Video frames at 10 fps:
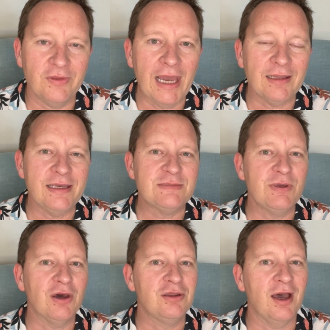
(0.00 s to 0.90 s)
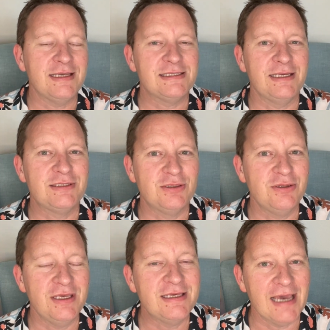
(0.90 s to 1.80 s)
That leads me on nicely to
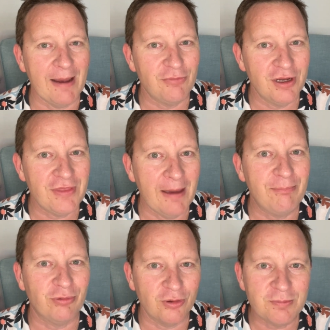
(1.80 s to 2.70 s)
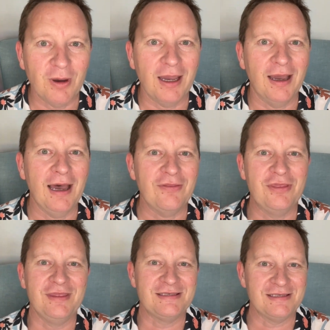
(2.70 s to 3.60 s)
the camera that broke my heart
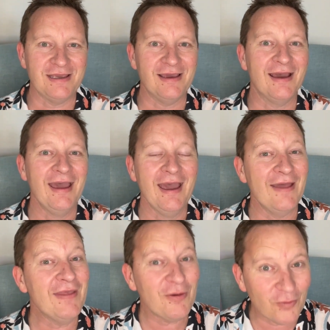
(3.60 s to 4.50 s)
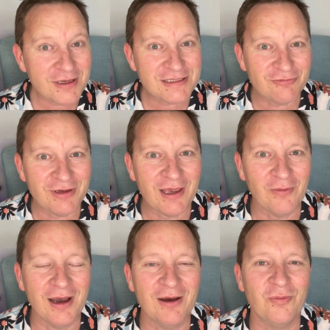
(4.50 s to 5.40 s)
this year, and that was the Ricoh
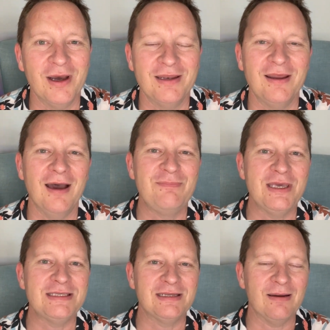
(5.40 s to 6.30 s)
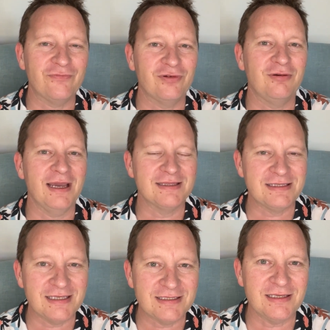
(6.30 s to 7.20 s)
R1. I picked it up for around
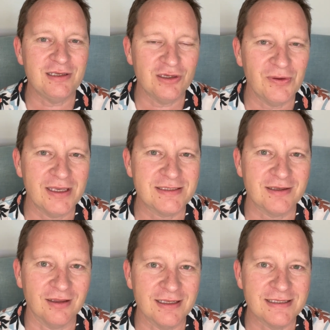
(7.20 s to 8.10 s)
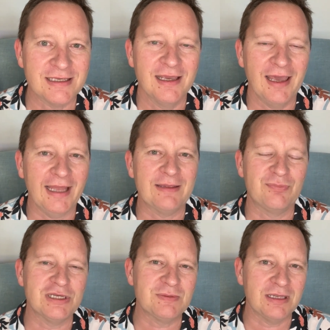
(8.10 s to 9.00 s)
$60 US at the
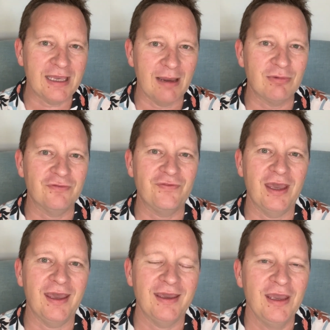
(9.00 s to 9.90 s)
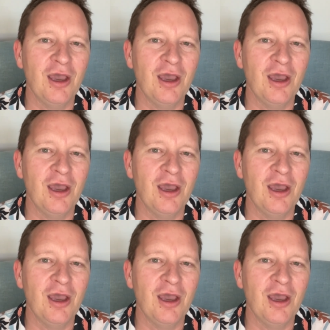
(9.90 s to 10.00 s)
Brisbane Camera Fair.